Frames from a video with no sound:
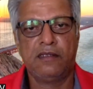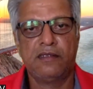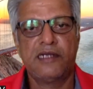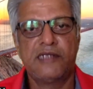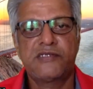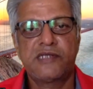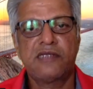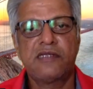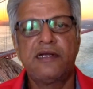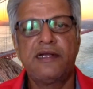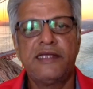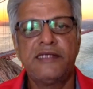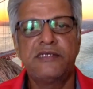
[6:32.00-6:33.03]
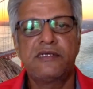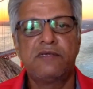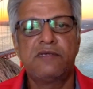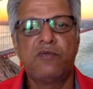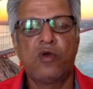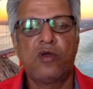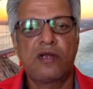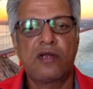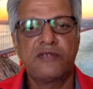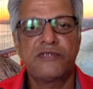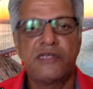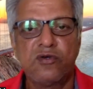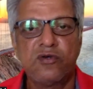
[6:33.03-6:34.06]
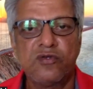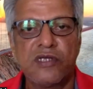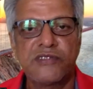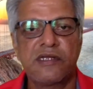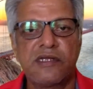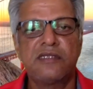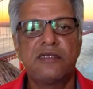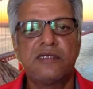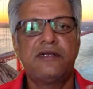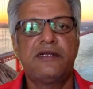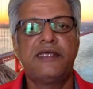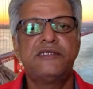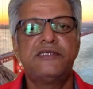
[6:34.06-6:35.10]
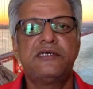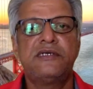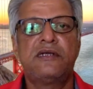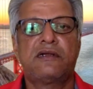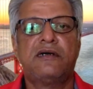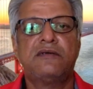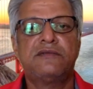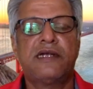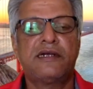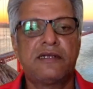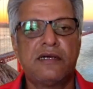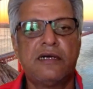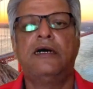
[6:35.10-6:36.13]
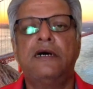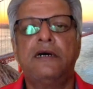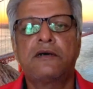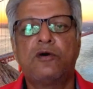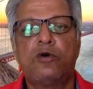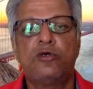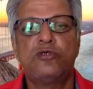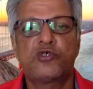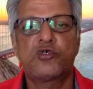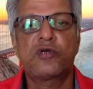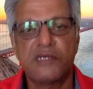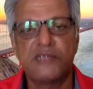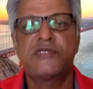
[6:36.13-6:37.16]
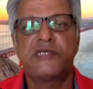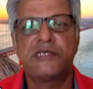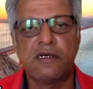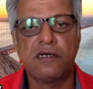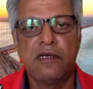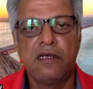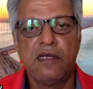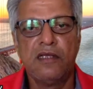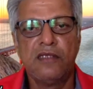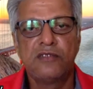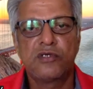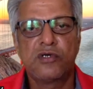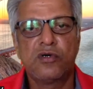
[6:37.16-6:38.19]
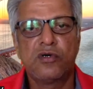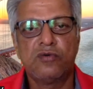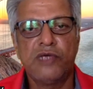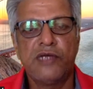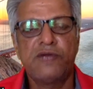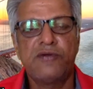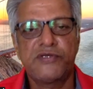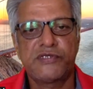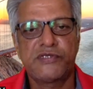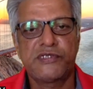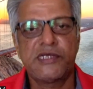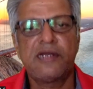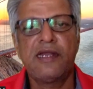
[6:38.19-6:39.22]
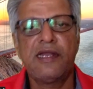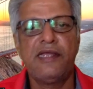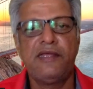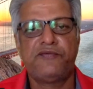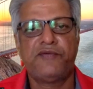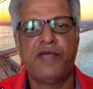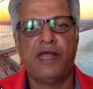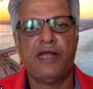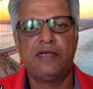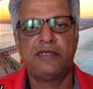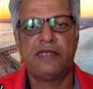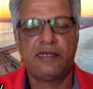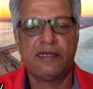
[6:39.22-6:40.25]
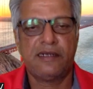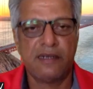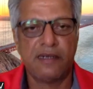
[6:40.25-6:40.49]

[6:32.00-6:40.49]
That's another danger a bowler runs into. That's another danger that a coach should consider. So it was generally felt that